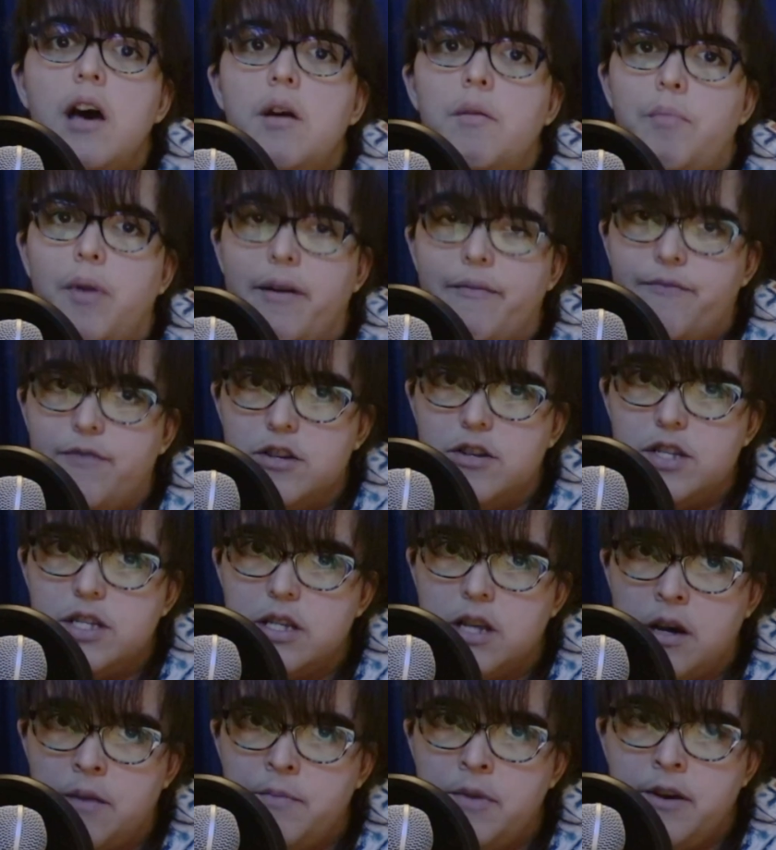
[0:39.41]
But for
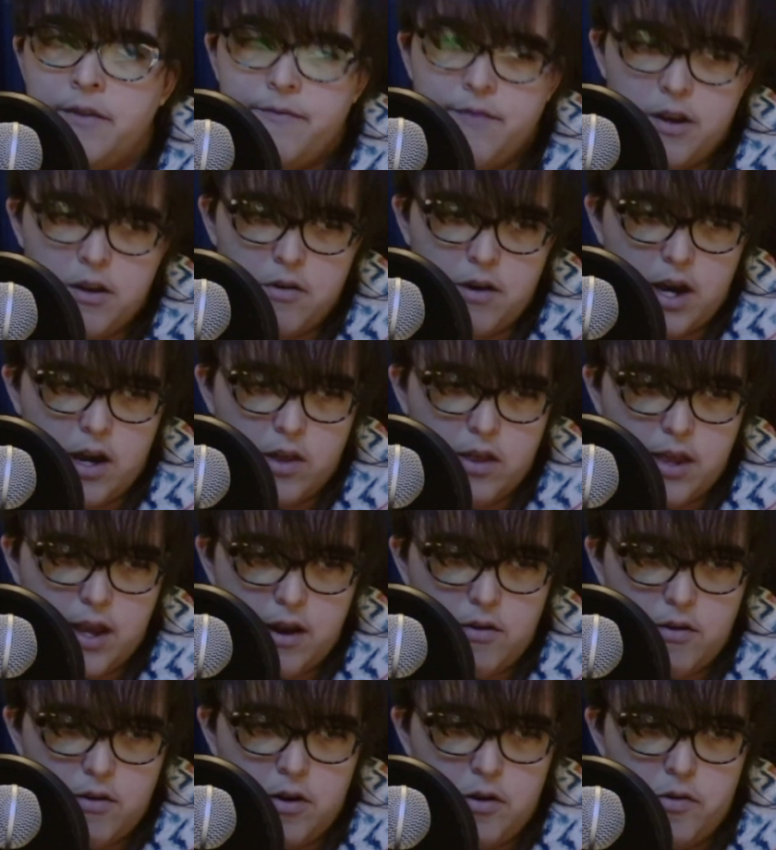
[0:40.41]
some of you out
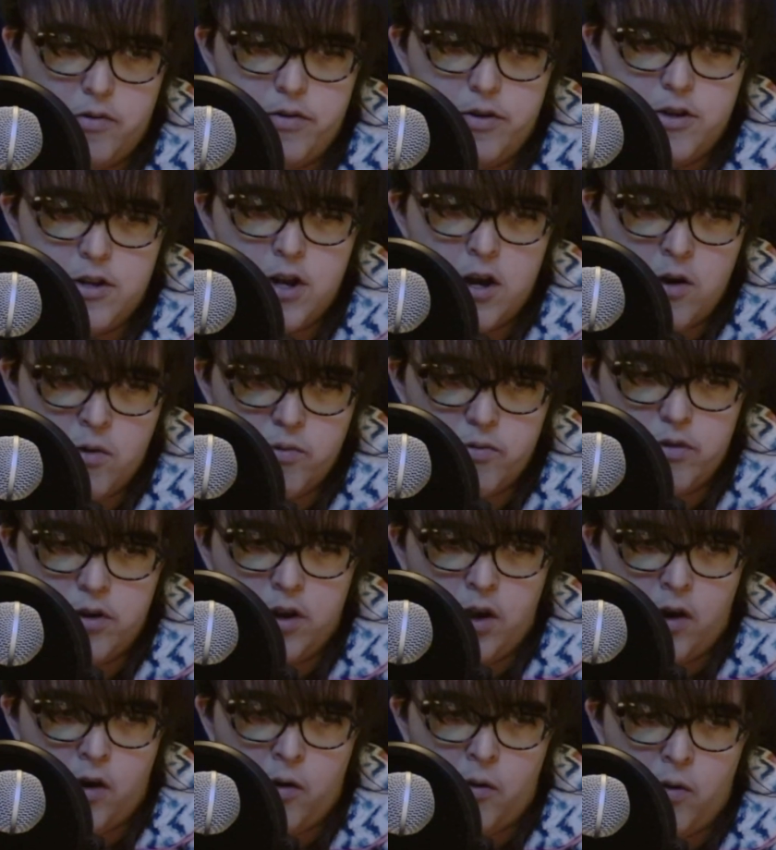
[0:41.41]
there who don't
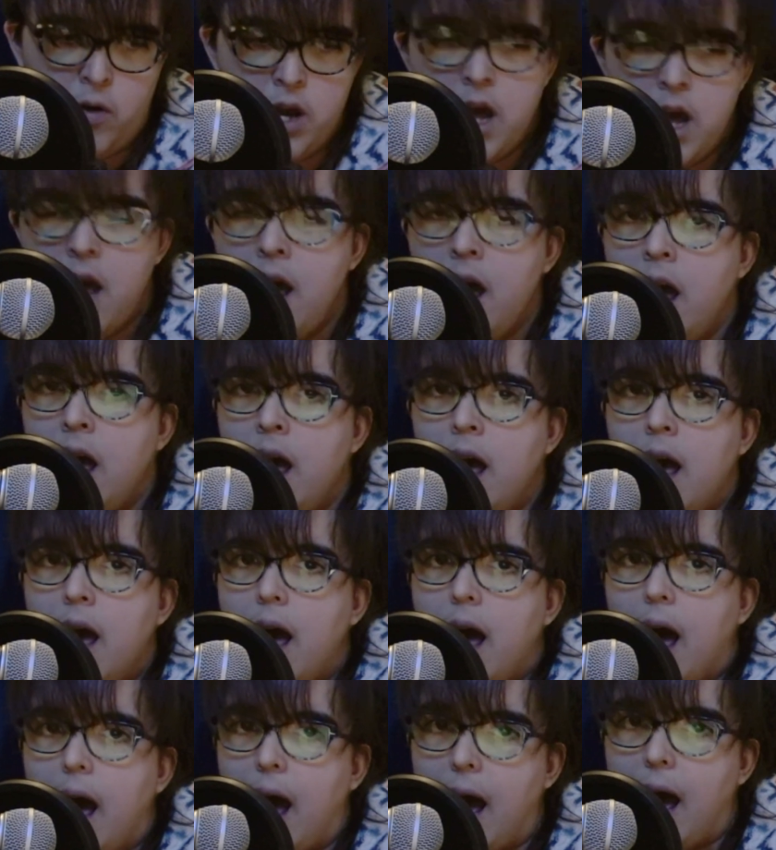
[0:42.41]
know,
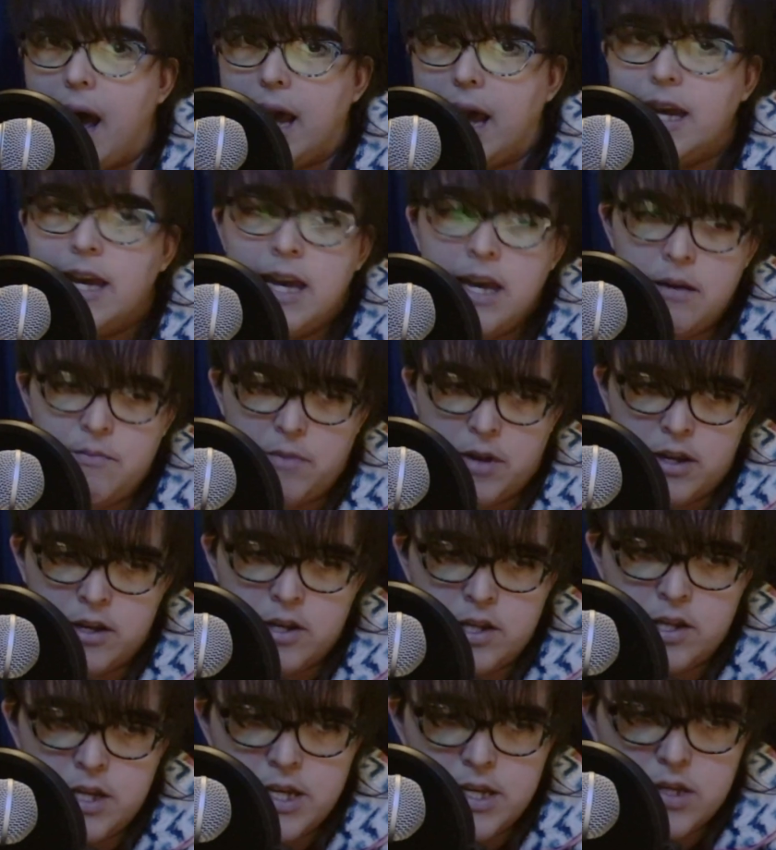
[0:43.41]
I came
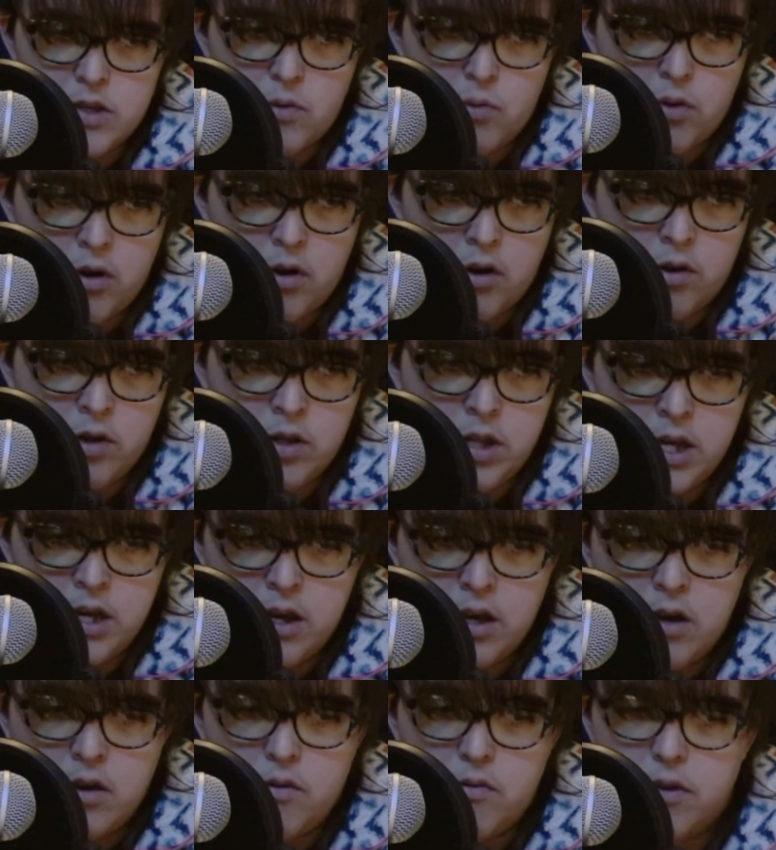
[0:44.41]
into this world
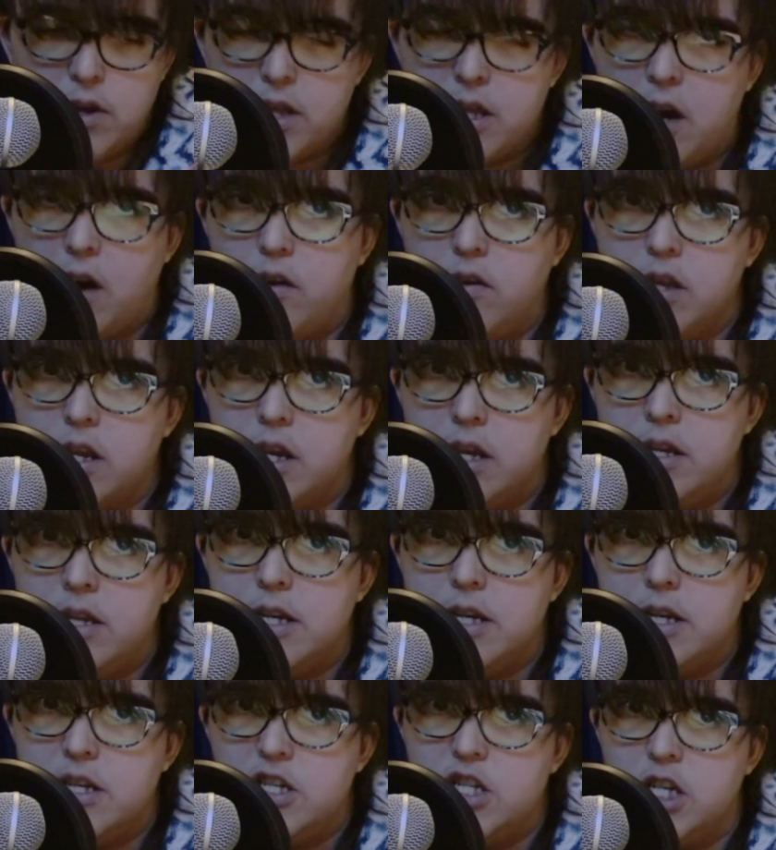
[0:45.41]
with health
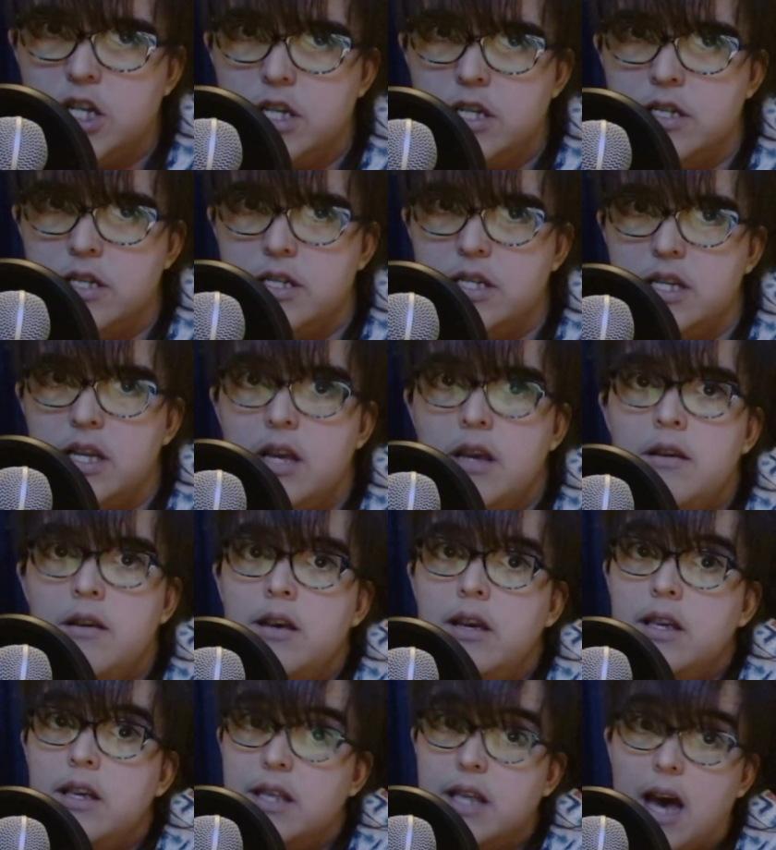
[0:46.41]
conditions
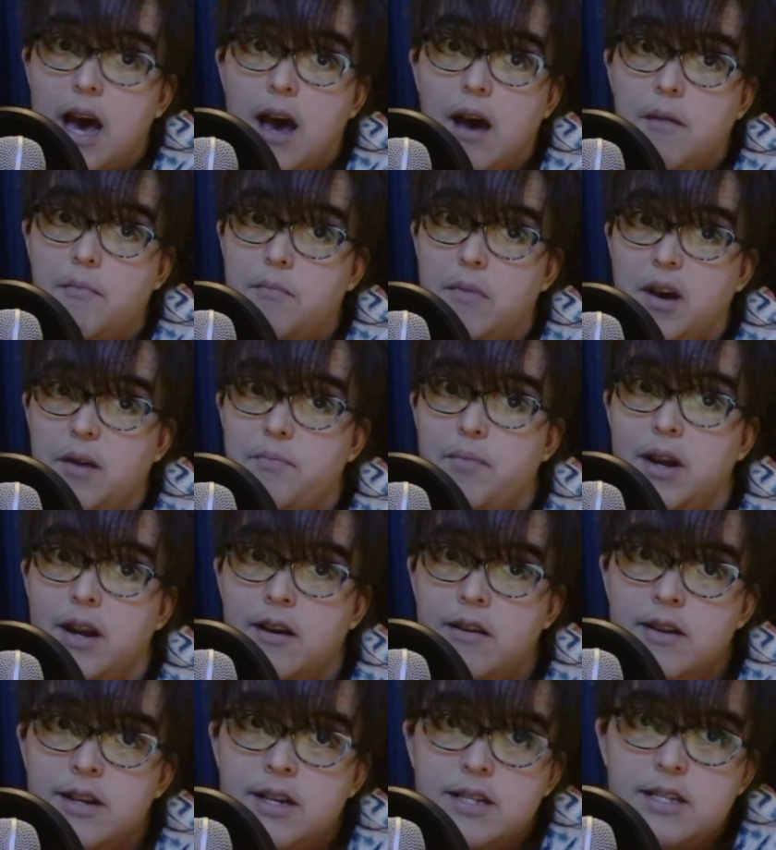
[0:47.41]
that my
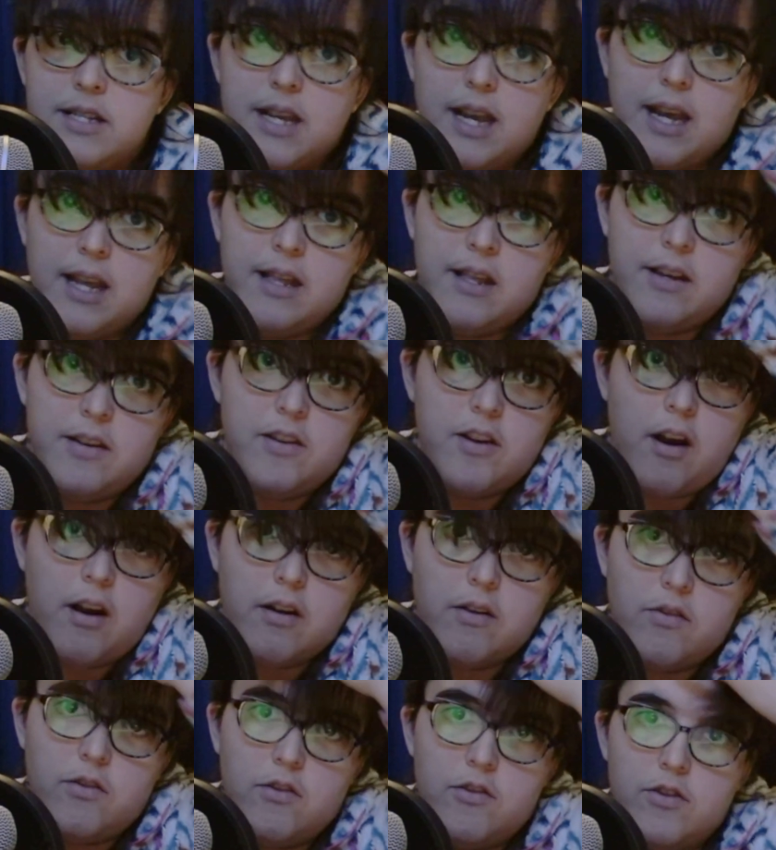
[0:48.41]
parents and the
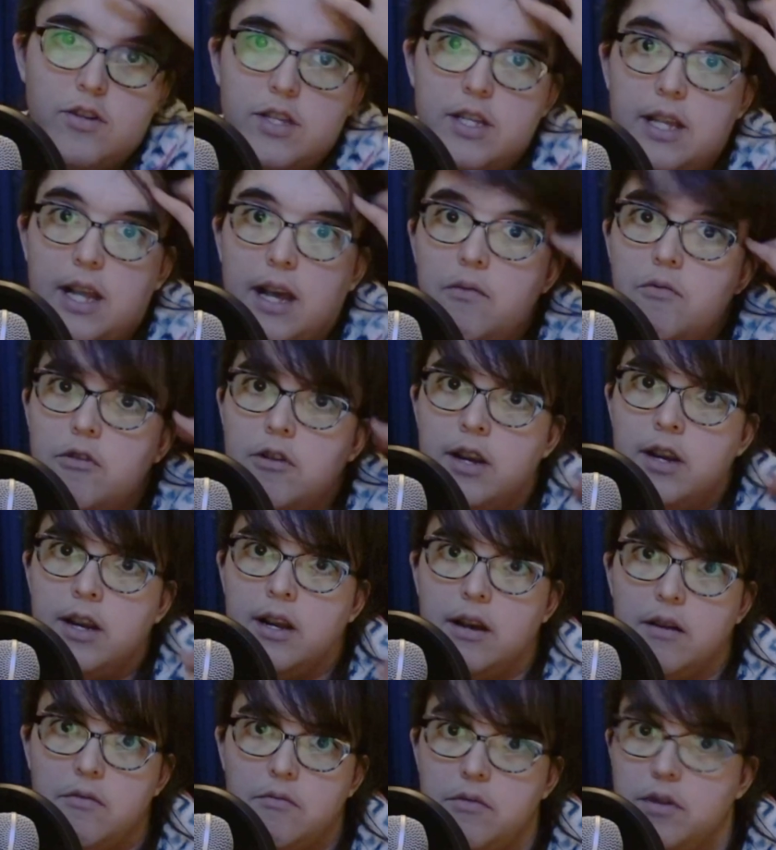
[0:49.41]
doctors, they weren't
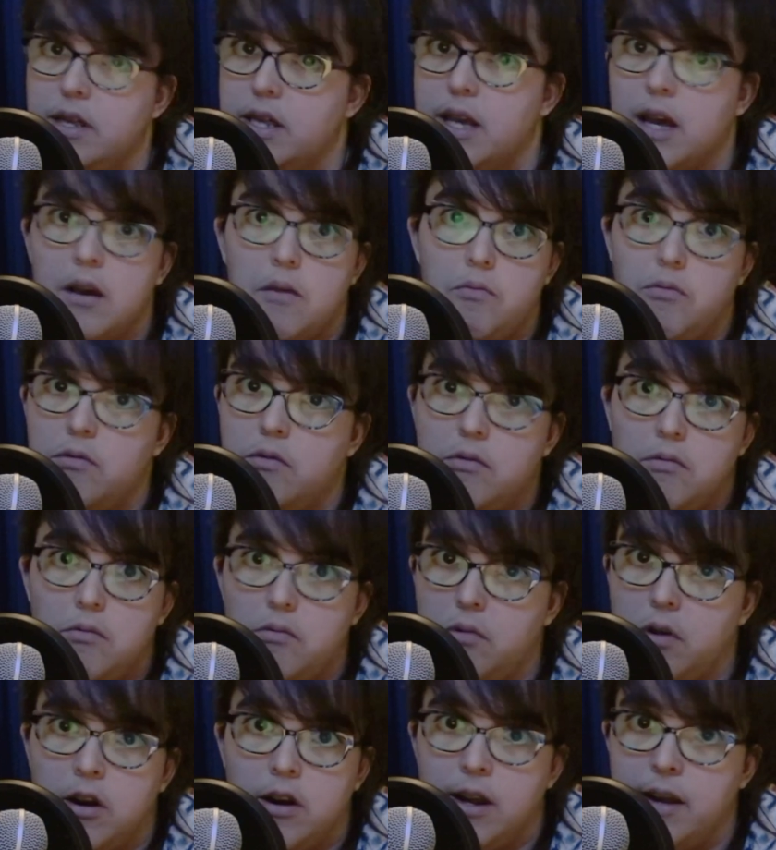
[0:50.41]

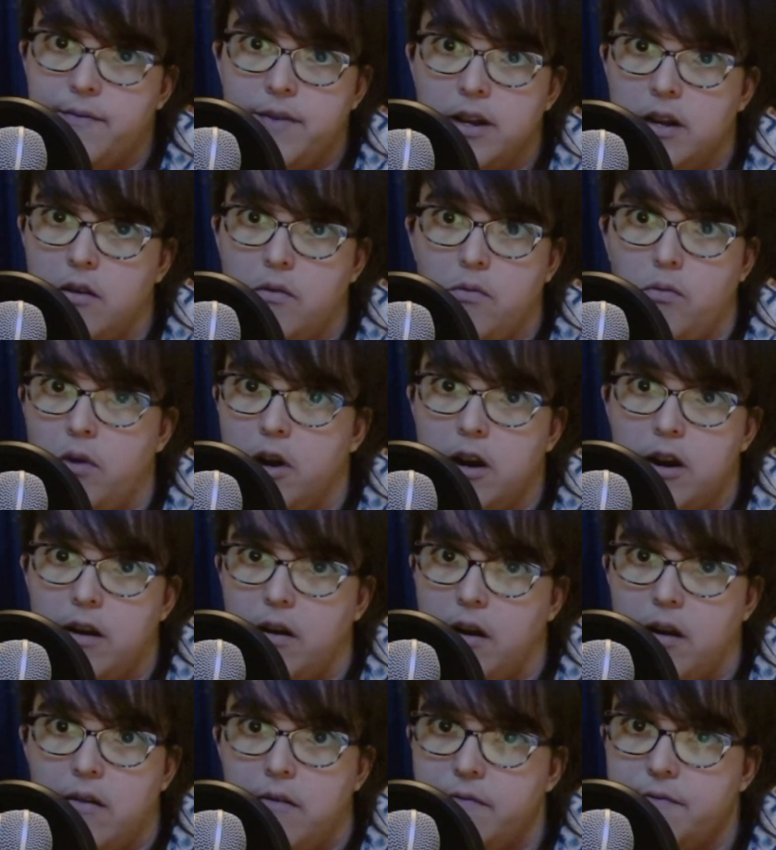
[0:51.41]
even
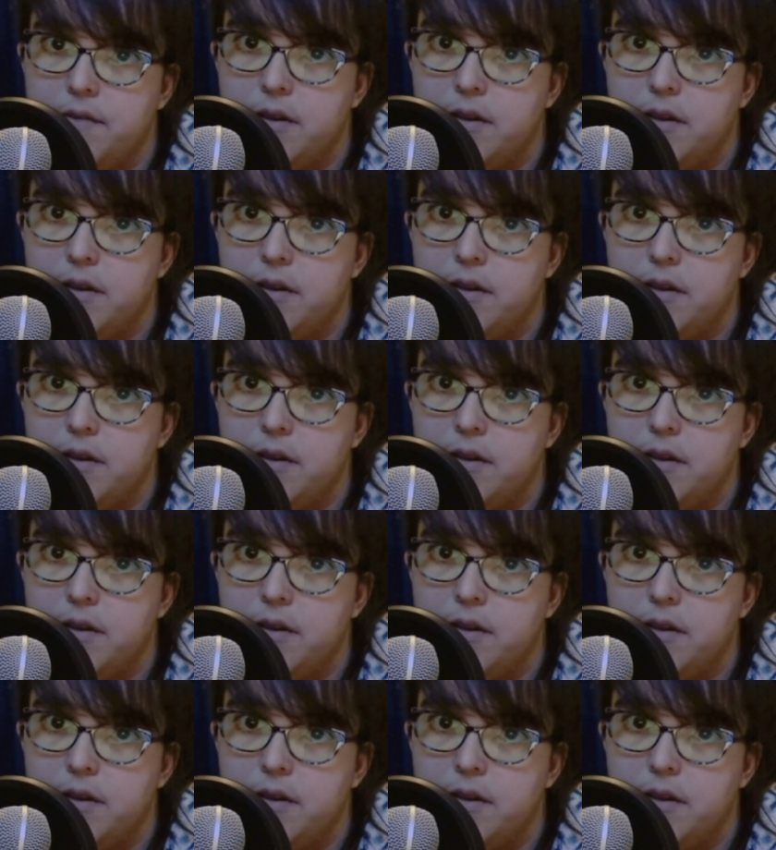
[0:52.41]
aware of.